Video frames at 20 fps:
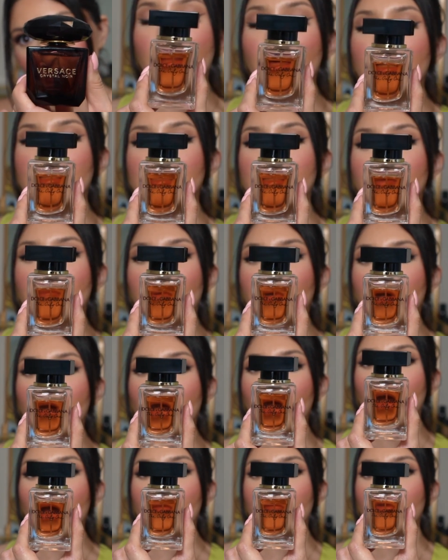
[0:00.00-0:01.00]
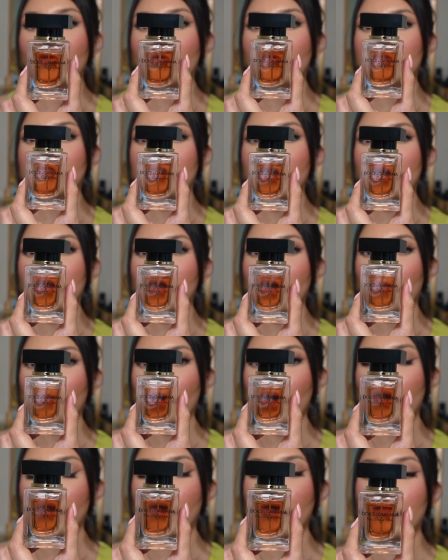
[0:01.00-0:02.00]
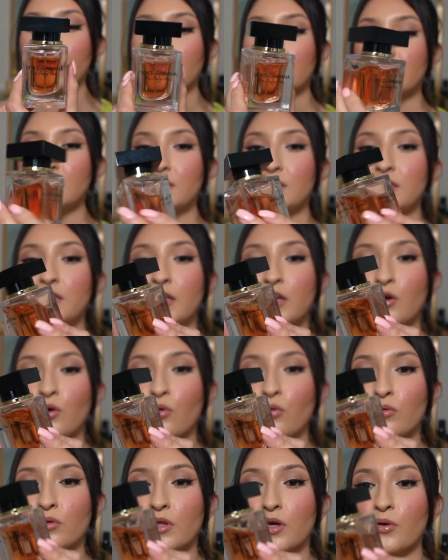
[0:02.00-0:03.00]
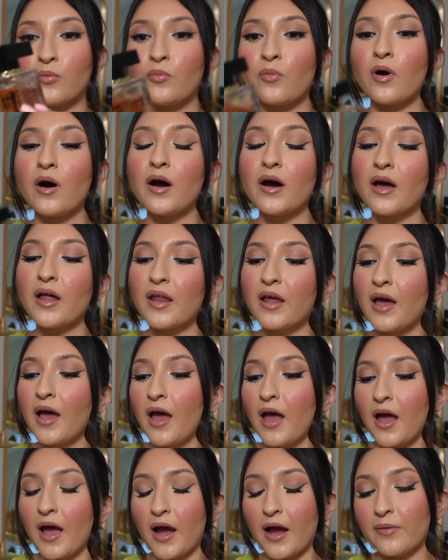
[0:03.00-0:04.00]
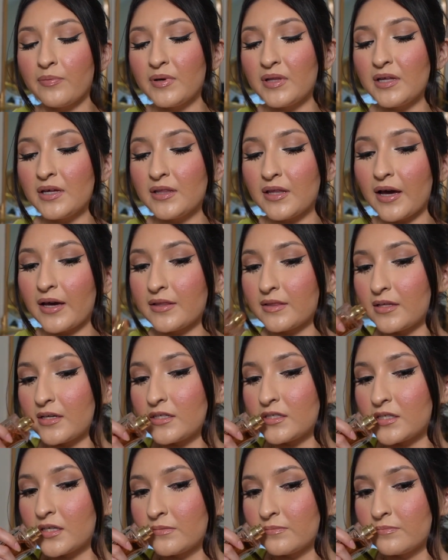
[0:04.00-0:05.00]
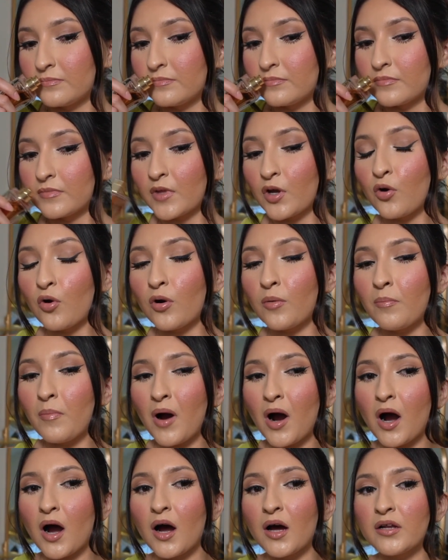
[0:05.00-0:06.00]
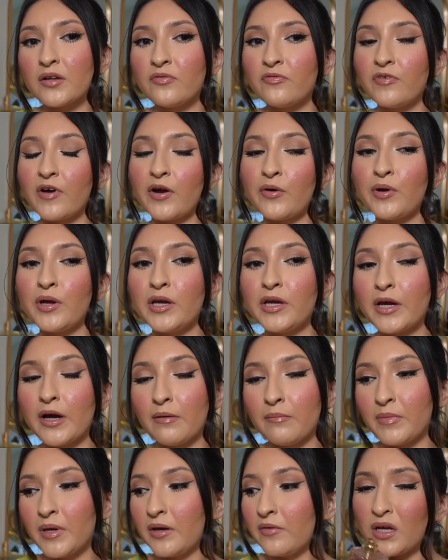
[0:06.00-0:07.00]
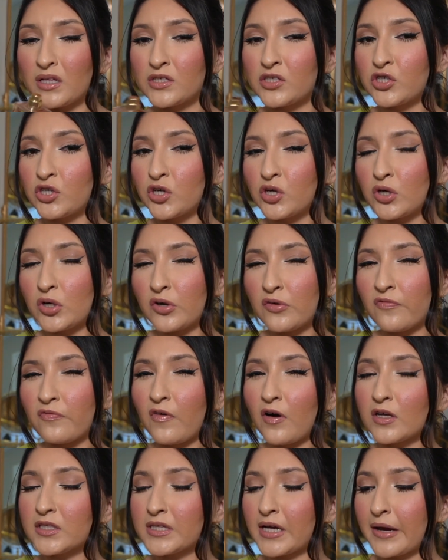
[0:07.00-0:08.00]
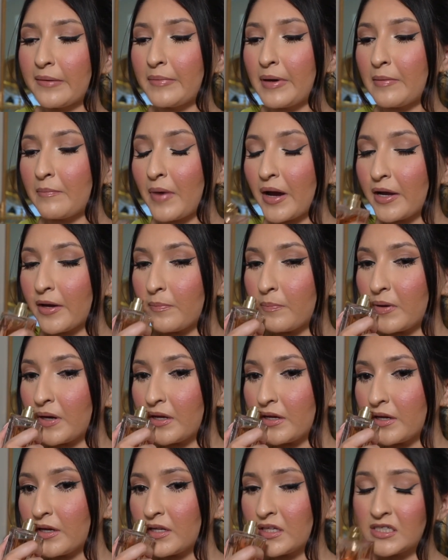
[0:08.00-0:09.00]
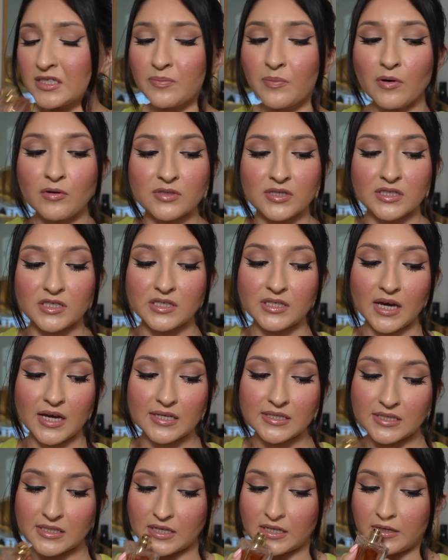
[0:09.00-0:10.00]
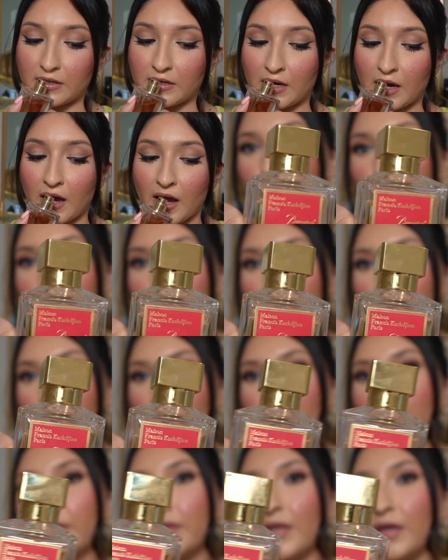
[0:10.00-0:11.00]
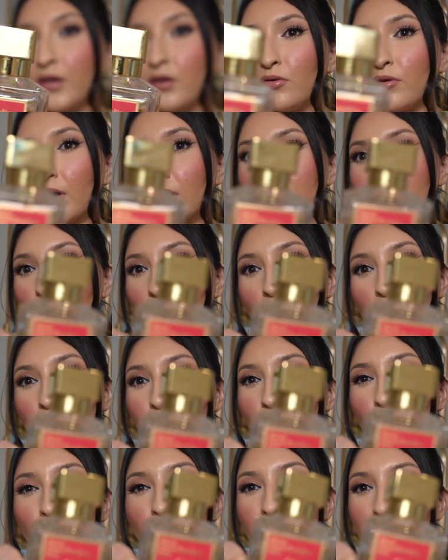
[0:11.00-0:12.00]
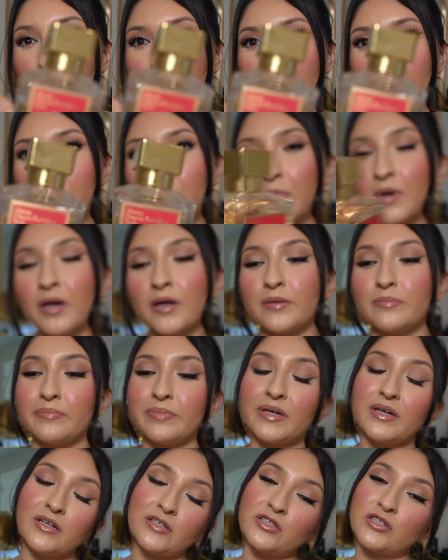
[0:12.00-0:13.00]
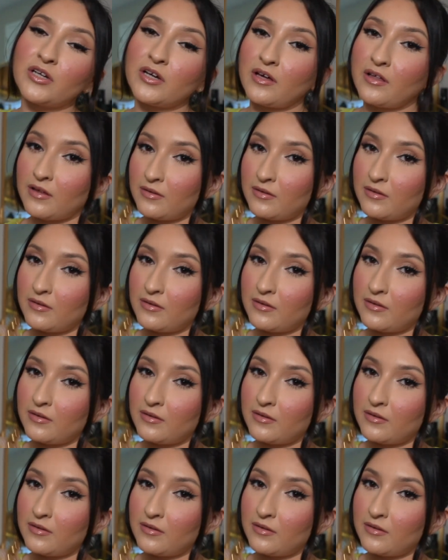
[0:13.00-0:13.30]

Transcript: Next up here I have Dolce & Gabbana and this is the only one. I really like this gourmand, very yummy winter, fall time in my opinion. It smells sexy. I think you guys all know the name, but bitch.